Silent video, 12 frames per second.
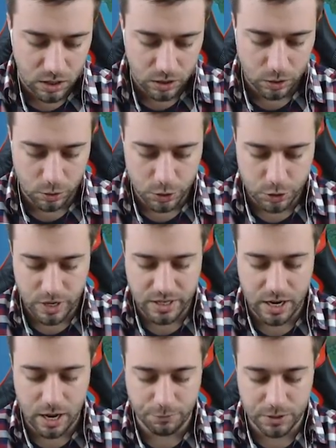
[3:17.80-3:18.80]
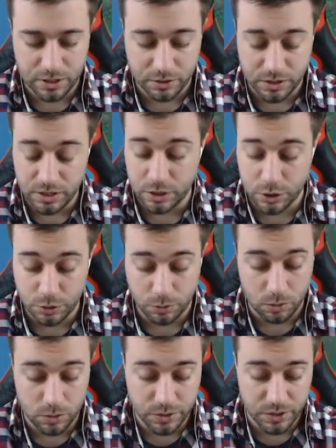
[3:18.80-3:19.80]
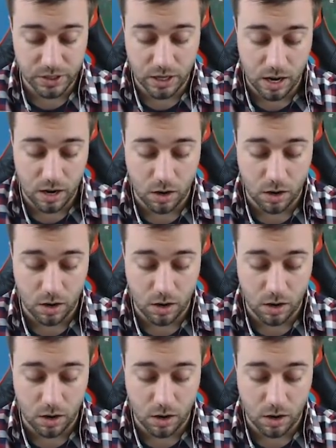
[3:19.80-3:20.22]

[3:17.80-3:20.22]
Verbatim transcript: Go straight down for Tilted. Controls uh,